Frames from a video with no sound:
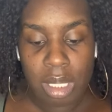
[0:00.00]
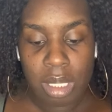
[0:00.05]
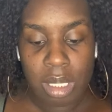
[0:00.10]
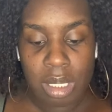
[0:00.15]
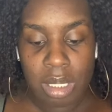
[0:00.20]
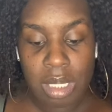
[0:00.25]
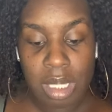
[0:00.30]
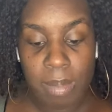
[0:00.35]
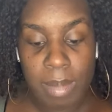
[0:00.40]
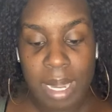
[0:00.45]

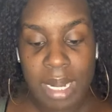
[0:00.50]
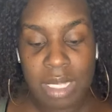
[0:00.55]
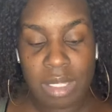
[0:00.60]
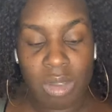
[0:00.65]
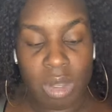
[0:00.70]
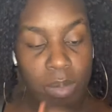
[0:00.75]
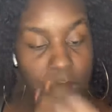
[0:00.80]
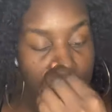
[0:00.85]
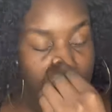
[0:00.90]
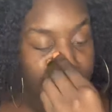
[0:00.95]
Somebody's
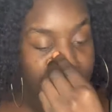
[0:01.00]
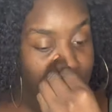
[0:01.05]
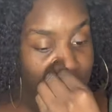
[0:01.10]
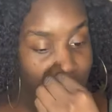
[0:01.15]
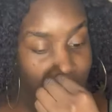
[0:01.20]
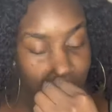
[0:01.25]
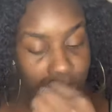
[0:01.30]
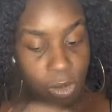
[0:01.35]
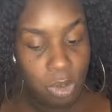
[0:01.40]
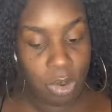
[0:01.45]
going to be
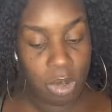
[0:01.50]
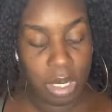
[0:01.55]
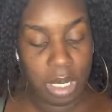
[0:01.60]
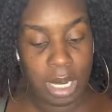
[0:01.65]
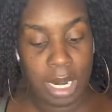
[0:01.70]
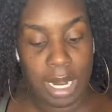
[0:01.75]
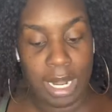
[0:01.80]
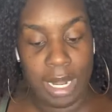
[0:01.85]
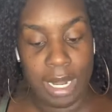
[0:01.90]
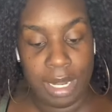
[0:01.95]
begging for
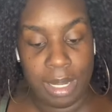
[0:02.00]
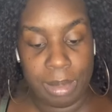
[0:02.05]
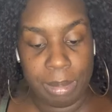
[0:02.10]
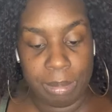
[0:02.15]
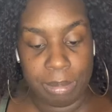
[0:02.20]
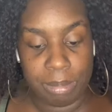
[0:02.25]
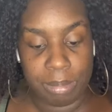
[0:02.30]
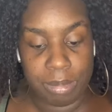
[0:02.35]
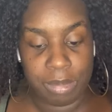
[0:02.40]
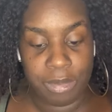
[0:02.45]

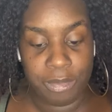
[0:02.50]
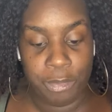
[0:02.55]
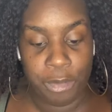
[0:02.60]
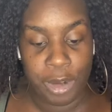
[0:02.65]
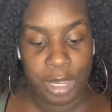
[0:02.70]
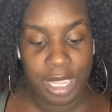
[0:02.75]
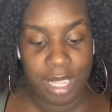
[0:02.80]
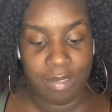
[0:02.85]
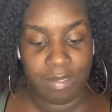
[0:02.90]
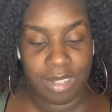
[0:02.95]

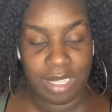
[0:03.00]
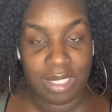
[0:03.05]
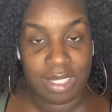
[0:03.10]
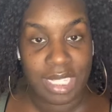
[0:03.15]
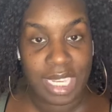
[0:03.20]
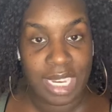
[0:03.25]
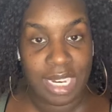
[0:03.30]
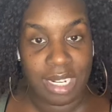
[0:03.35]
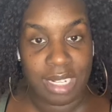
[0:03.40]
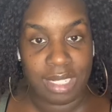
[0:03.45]
forgiveness
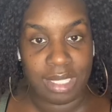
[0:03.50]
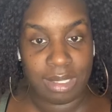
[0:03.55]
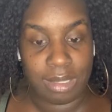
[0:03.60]
here.